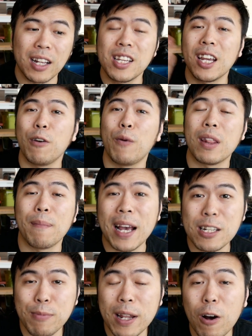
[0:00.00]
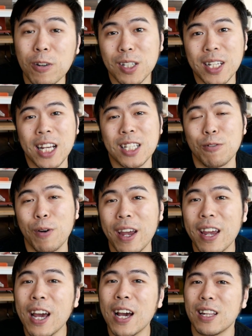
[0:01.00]
taking away the mastermind also takes
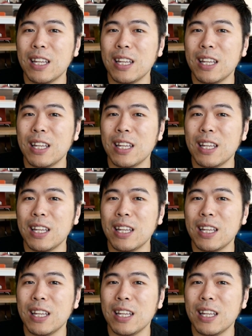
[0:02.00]
away